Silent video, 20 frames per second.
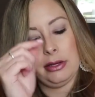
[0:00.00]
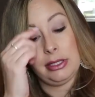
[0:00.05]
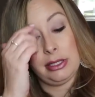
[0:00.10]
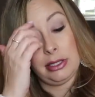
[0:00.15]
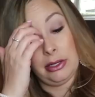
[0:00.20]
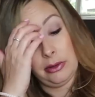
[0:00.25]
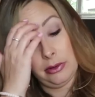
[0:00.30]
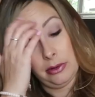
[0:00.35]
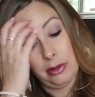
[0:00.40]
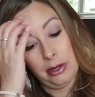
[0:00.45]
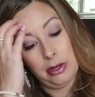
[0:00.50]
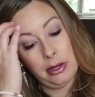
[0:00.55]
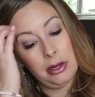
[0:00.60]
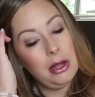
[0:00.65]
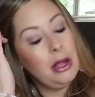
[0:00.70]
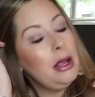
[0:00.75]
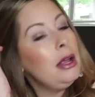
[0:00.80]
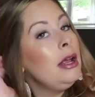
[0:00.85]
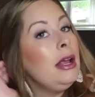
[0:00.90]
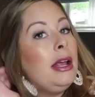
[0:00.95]
So
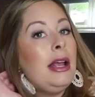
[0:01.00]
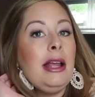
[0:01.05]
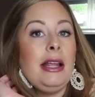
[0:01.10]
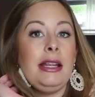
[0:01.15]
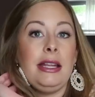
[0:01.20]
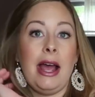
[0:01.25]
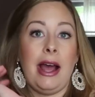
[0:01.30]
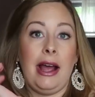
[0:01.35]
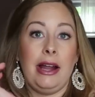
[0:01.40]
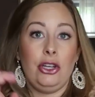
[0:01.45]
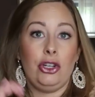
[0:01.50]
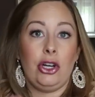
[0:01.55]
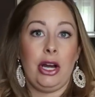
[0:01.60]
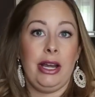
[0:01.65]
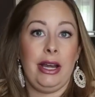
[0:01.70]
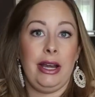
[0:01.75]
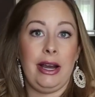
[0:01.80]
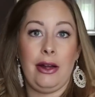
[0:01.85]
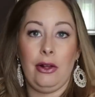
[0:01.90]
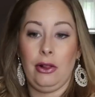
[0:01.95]
yeah, I
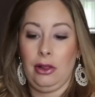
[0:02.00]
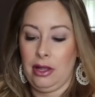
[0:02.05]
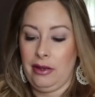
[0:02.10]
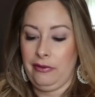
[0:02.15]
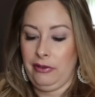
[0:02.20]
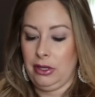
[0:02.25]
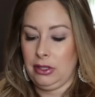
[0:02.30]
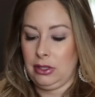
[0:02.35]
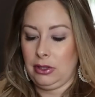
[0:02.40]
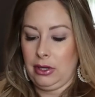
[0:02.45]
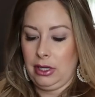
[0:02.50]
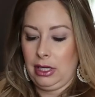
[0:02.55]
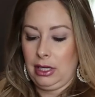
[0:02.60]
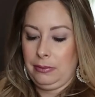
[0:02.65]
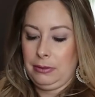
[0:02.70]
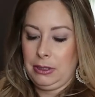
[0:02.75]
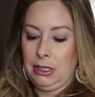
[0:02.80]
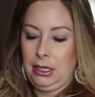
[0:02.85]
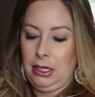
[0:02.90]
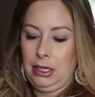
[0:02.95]
tried it out. Love it. So I
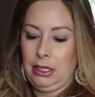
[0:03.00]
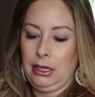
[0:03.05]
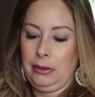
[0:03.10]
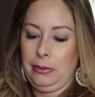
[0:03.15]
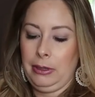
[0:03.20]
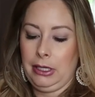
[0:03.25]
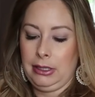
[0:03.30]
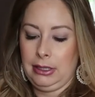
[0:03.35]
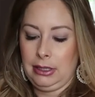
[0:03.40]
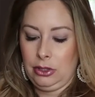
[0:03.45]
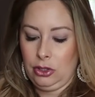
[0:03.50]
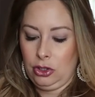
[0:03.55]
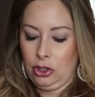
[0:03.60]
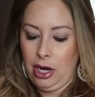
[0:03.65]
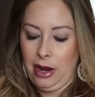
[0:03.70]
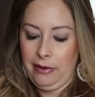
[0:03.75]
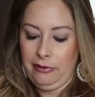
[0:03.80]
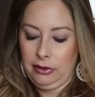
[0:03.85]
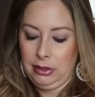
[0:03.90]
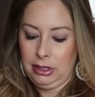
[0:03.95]
kept it in here because it's
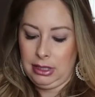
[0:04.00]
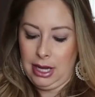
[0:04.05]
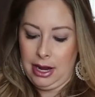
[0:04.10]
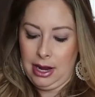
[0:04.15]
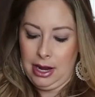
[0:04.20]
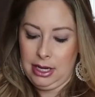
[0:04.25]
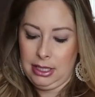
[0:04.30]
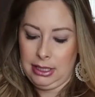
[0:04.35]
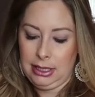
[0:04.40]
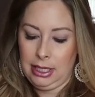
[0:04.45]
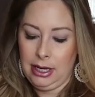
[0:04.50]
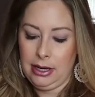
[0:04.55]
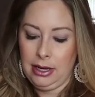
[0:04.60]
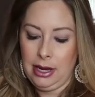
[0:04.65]
travel size.